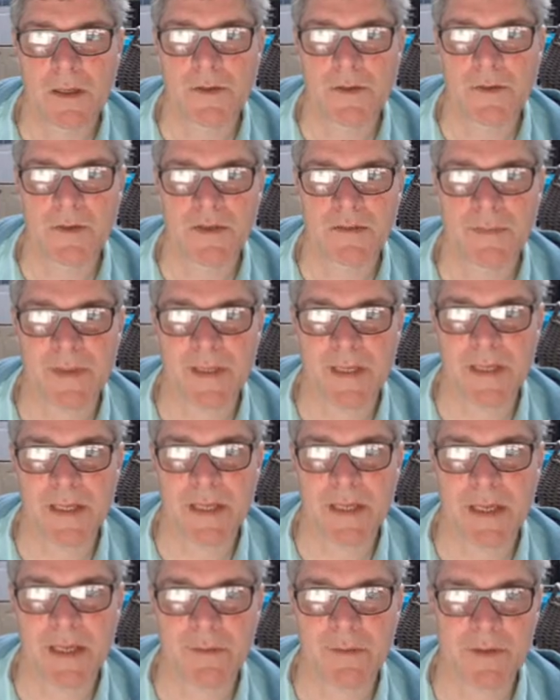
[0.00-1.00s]
USB
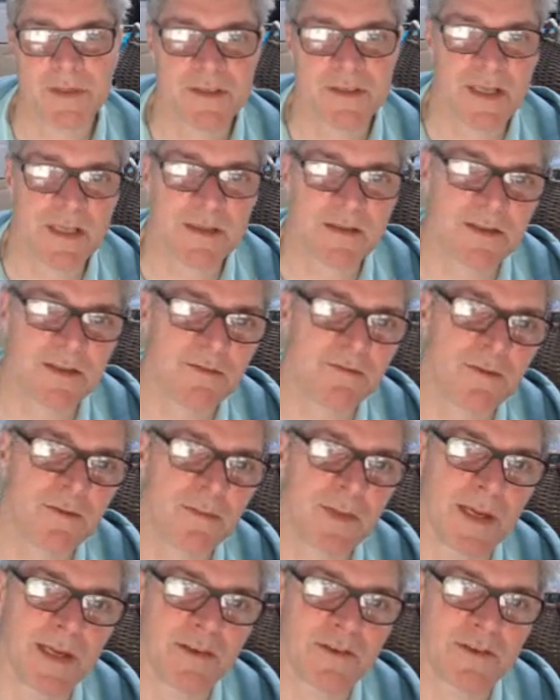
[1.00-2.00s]
here which sends
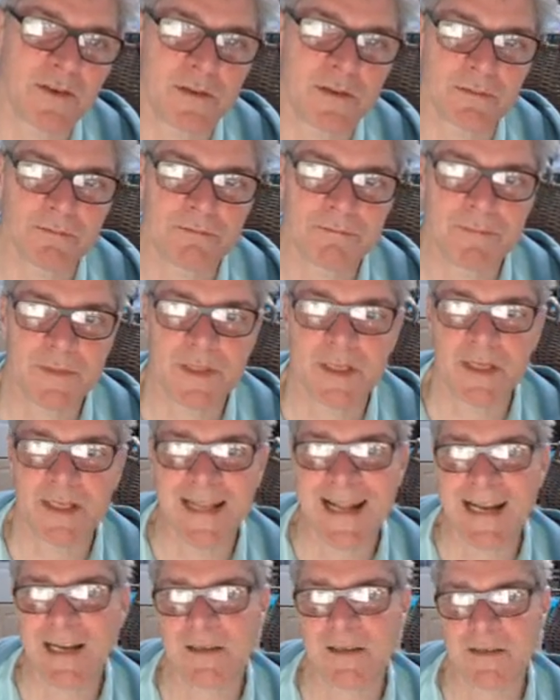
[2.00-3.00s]
information, the
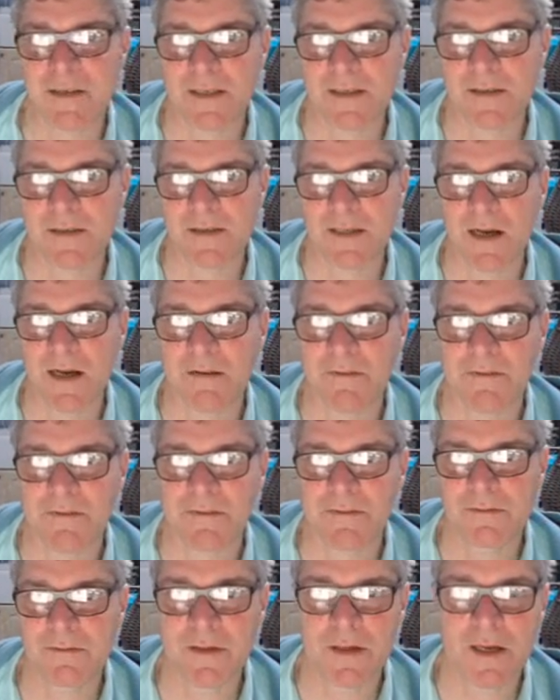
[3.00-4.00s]
analysis stuff,
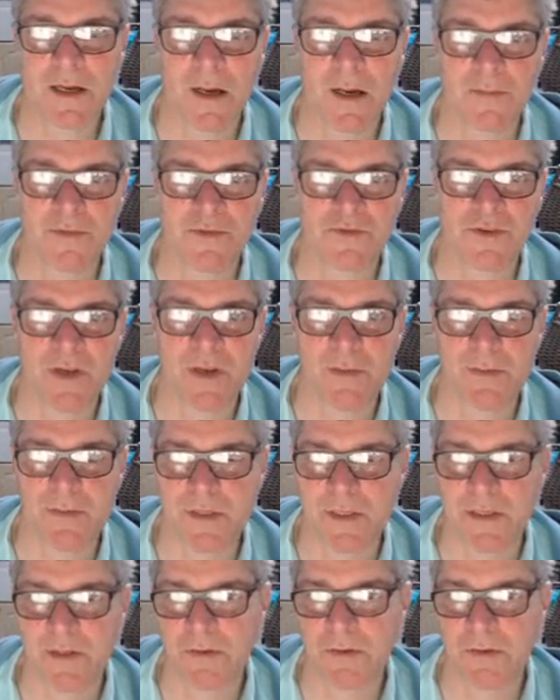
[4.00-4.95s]
upstream to